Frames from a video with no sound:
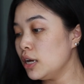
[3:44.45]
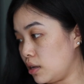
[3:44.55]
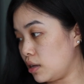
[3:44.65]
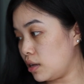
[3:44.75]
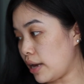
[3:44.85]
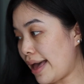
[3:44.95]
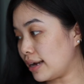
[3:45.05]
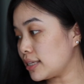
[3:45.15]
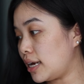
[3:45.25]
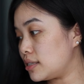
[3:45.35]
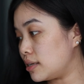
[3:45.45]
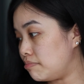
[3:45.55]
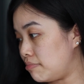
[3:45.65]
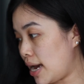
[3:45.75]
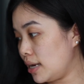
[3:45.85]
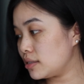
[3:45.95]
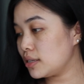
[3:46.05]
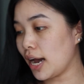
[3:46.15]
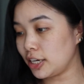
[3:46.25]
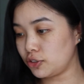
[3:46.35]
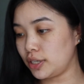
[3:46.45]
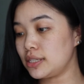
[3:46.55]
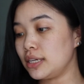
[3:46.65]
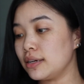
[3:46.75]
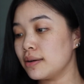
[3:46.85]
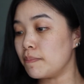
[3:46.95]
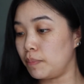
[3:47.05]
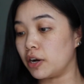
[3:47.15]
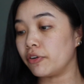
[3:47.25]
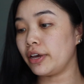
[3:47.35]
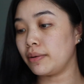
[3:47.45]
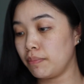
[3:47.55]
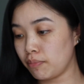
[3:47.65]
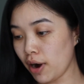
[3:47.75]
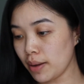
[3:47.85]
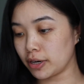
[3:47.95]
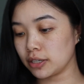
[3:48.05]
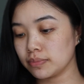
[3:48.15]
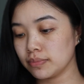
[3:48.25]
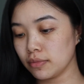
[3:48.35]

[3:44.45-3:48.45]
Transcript: Act as a matte hydrating blurring primer.